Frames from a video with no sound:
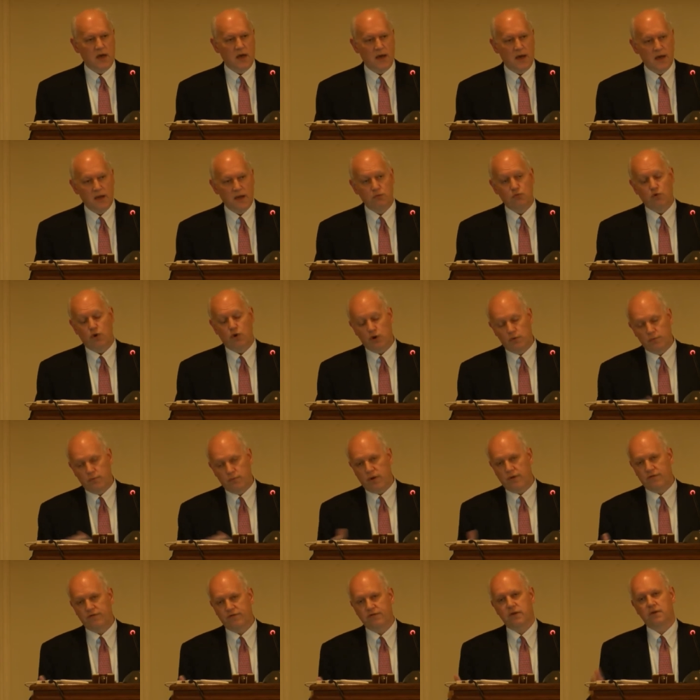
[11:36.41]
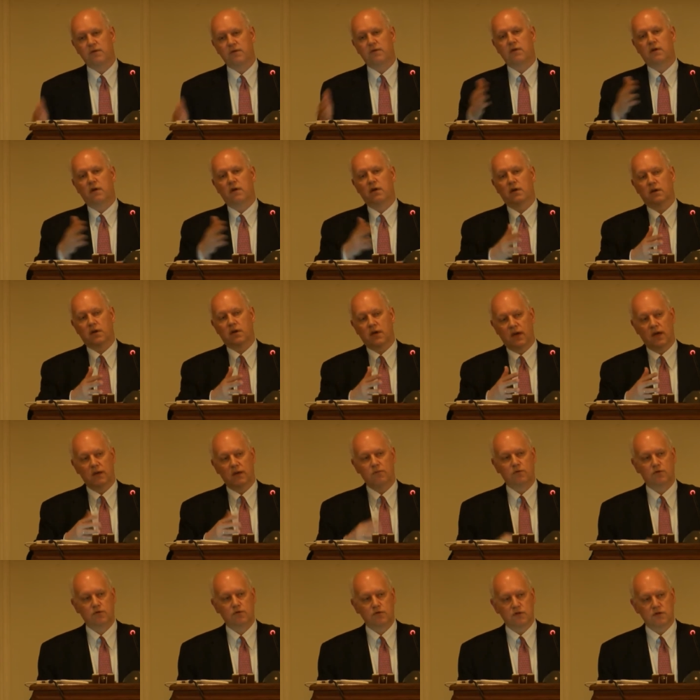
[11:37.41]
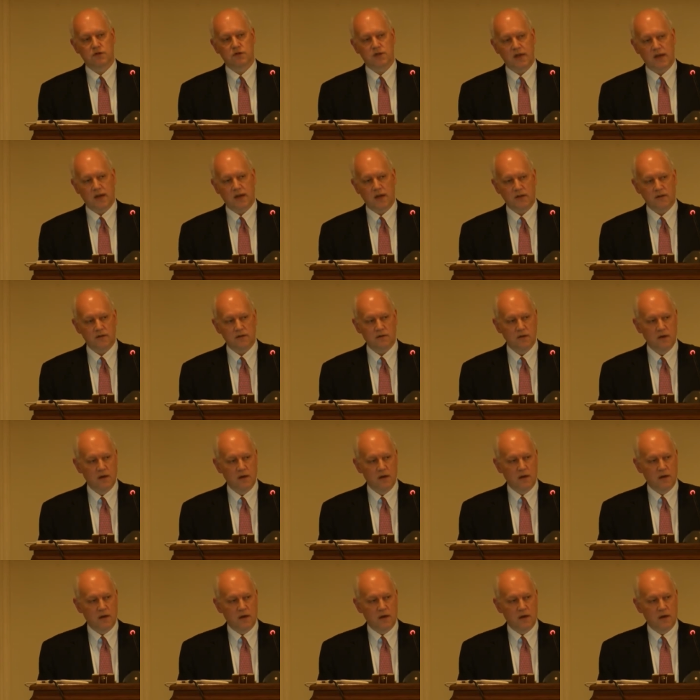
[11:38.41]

And Warren Buffett uh, came to the Senate,